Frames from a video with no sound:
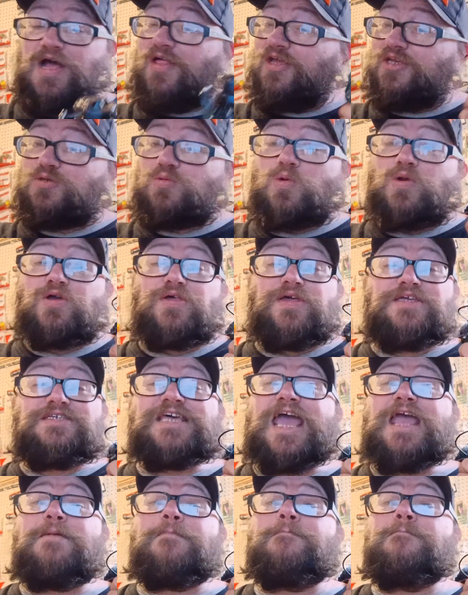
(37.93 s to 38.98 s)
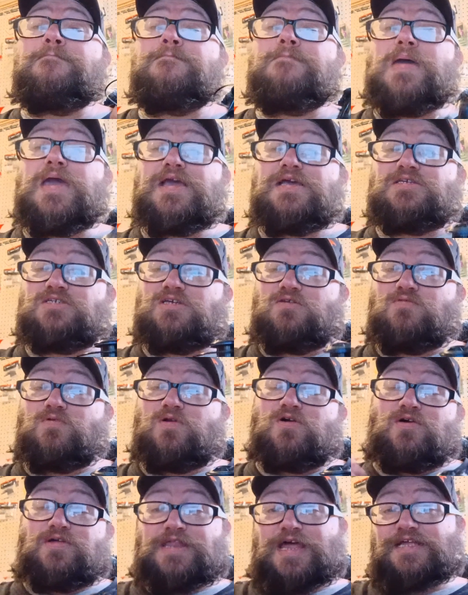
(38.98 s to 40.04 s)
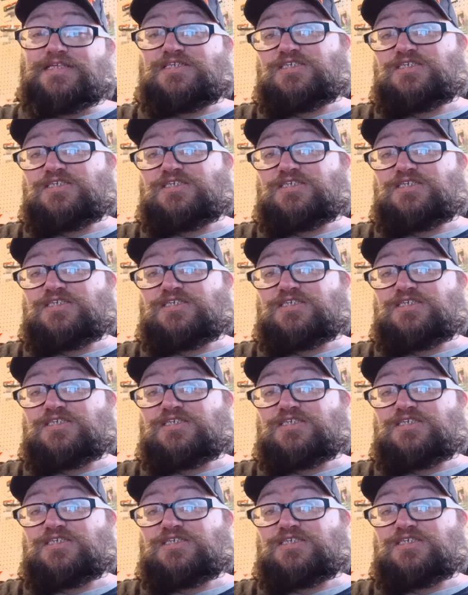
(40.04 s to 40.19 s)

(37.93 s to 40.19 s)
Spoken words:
This reel is a amazing reel in that